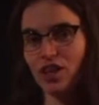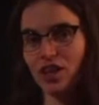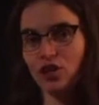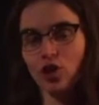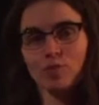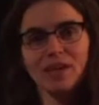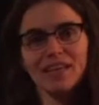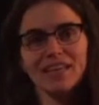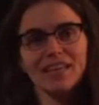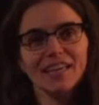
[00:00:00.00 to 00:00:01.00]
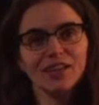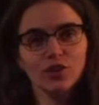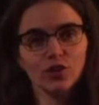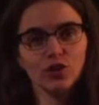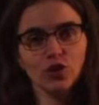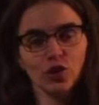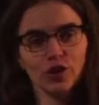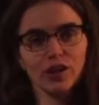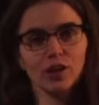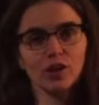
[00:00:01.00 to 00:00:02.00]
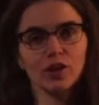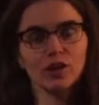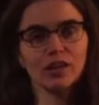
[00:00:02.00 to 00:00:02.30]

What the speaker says: And normally in yoga